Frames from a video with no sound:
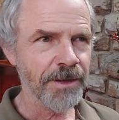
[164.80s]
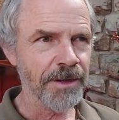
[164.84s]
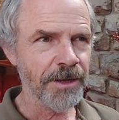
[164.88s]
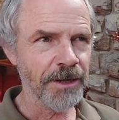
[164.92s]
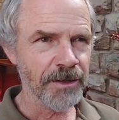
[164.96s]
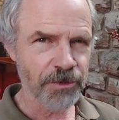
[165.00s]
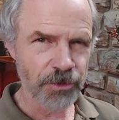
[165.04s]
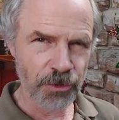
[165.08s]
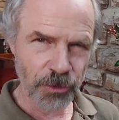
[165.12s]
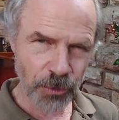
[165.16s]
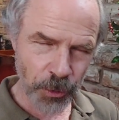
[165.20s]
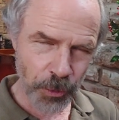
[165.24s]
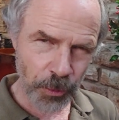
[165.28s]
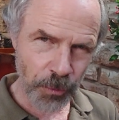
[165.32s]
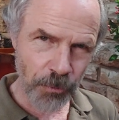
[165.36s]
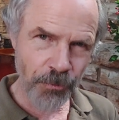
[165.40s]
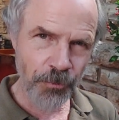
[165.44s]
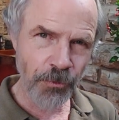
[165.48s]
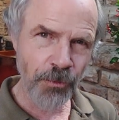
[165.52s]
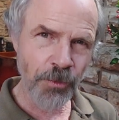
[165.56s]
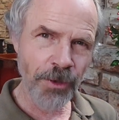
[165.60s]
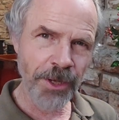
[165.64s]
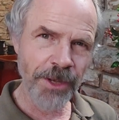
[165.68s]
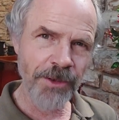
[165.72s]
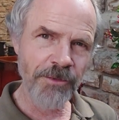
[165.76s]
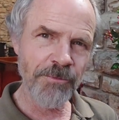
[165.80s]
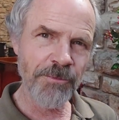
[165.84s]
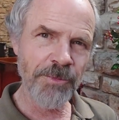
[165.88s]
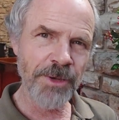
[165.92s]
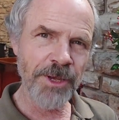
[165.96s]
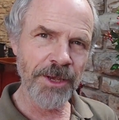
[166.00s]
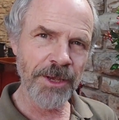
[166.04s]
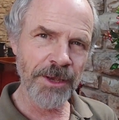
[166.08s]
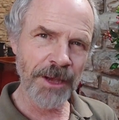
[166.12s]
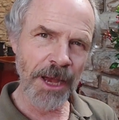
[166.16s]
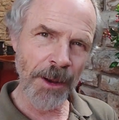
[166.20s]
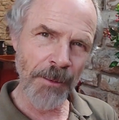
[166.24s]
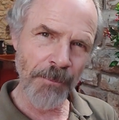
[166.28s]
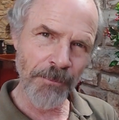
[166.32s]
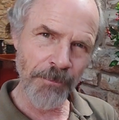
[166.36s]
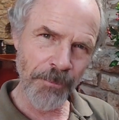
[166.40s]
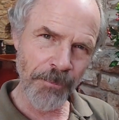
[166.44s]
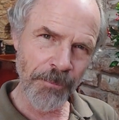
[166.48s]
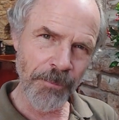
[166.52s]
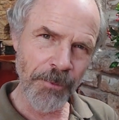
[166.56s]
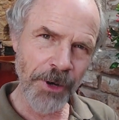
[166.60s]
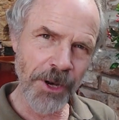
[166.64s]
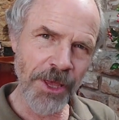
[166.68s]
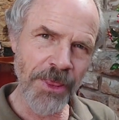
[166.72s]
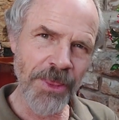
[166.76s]
It's you'll forgive me. I
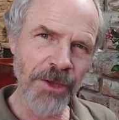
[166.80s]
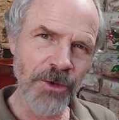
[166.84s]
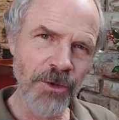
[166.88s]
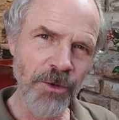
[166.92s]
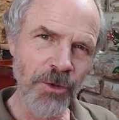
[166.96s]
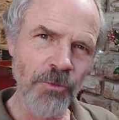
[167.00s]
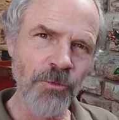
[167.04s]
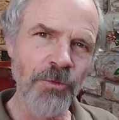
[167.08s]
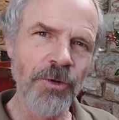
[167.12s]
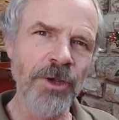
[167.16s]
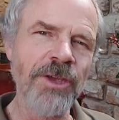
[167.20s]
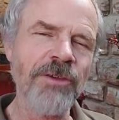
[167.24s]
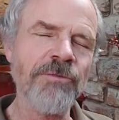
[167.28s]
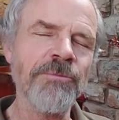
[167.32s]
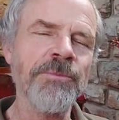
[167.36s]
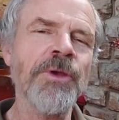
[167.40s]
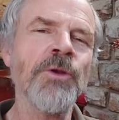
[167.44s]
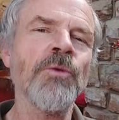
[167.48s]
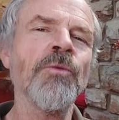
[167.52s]
pray that you'll forgive me.